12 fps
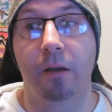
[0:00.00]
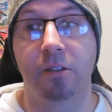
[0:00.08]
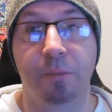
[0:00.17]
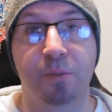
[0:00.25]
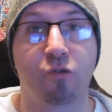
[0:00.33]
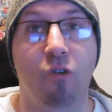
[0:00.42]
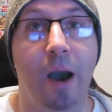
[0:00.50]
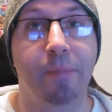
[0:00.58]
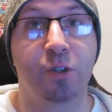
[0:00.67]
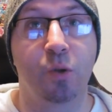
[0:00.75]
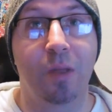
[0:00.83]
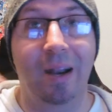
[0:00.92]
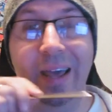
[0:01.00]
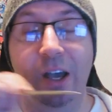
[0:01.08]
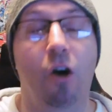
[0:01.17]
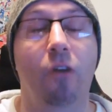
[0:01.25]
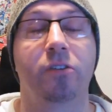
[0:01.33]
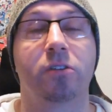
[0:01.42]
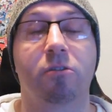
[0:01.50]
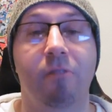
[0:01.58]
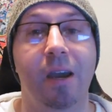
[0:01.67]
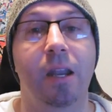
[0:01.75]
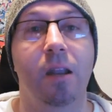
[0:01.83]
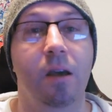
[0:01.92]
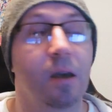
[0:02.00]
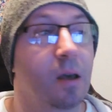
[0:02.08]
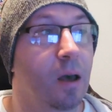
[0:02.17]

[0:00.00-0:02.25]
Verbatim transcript: subscribe to the link on the screen.